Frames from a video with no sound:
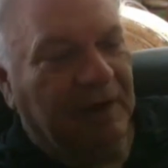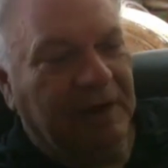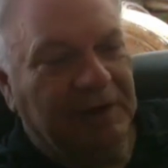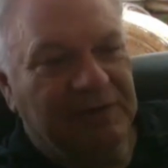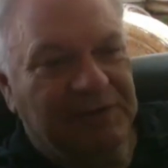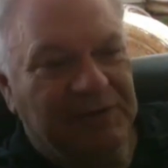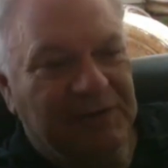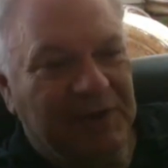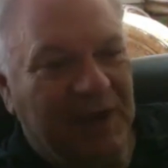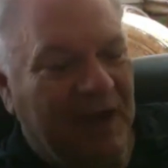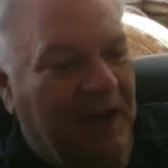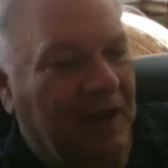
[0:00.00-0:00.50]
of
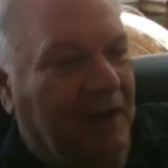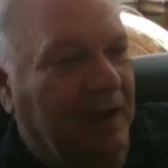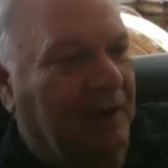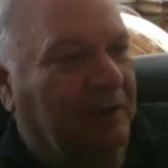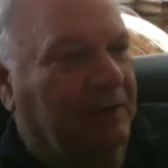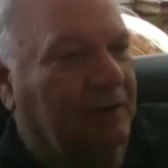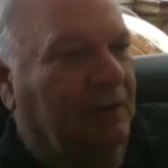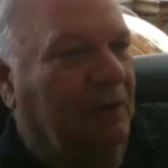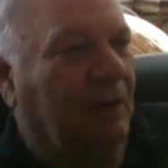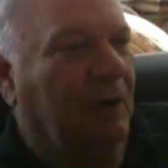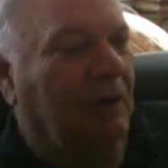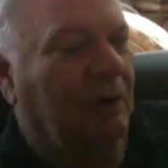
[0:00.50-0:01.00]
Isaiah,
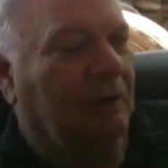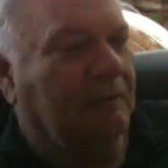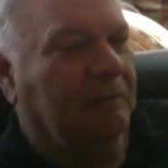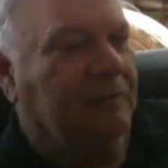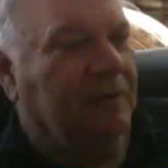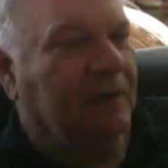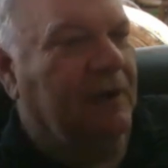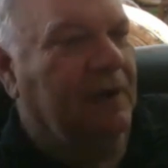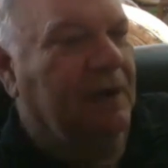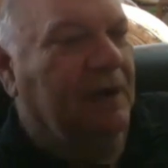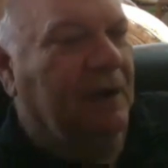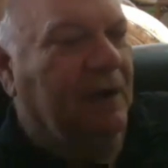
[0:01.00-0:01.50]
you know, all of
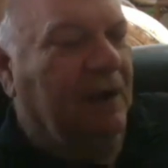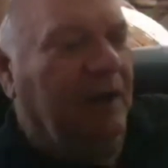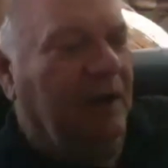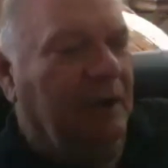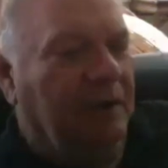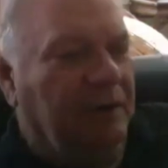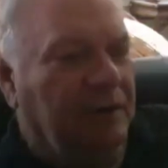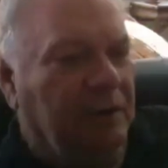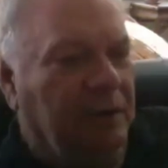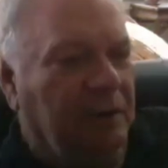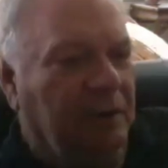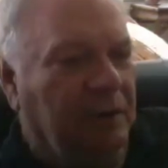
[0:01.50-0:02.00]
the,
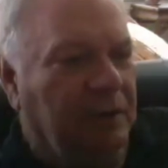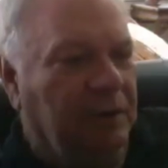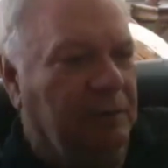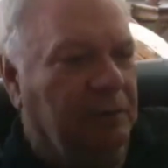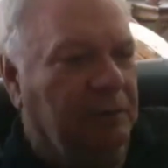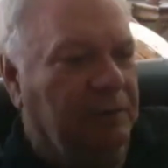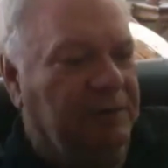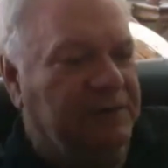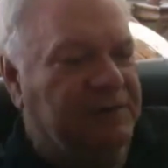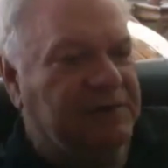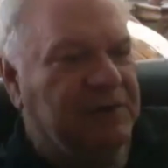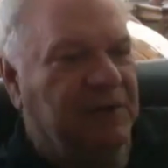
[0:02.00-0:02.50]
you, you
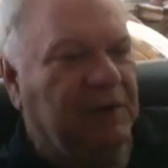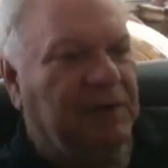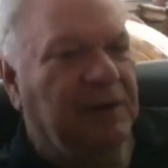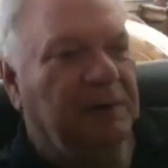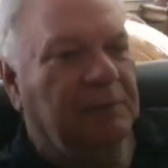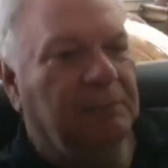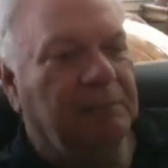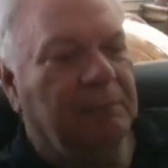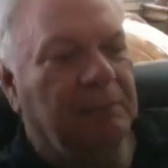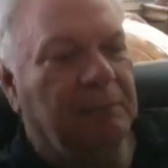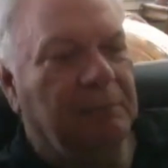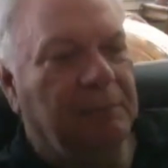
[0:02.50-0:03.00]
would
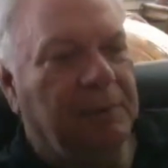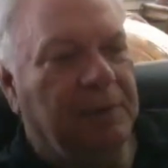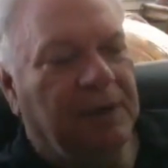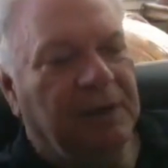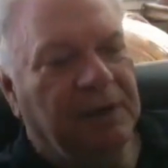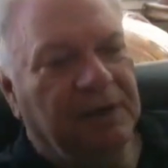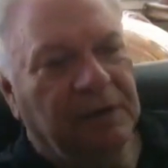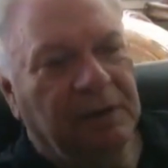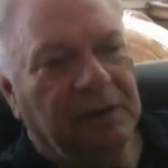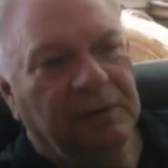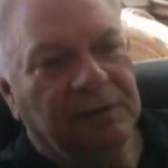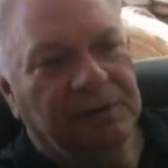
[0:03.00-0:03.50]
see
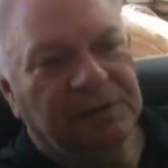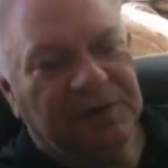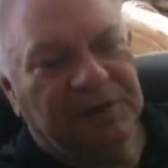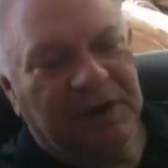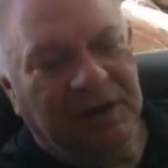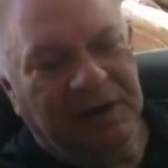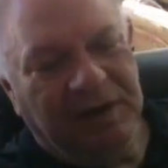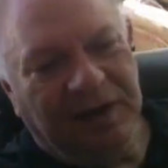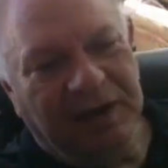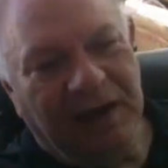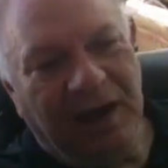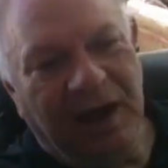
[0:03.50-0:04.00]
being
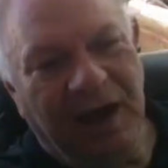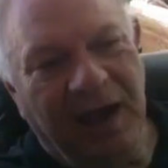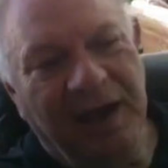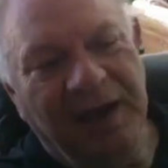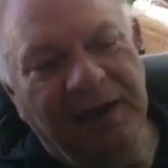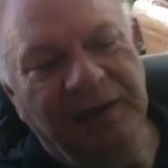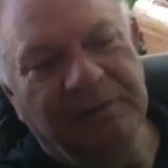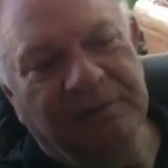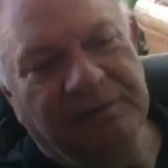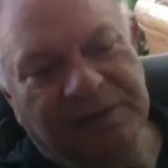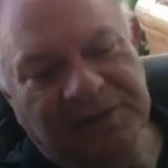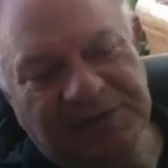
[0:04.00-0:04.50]
used in
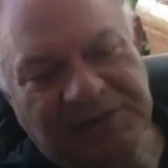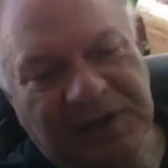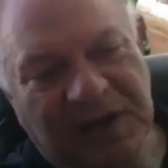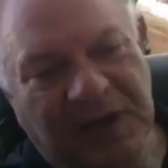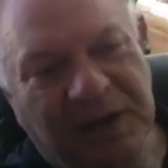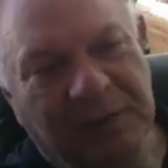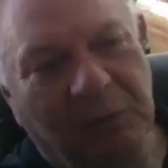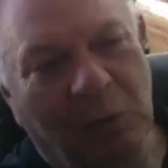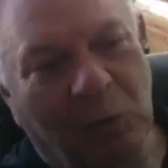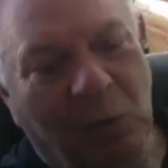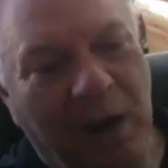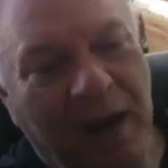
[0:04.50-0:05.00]
kind of the same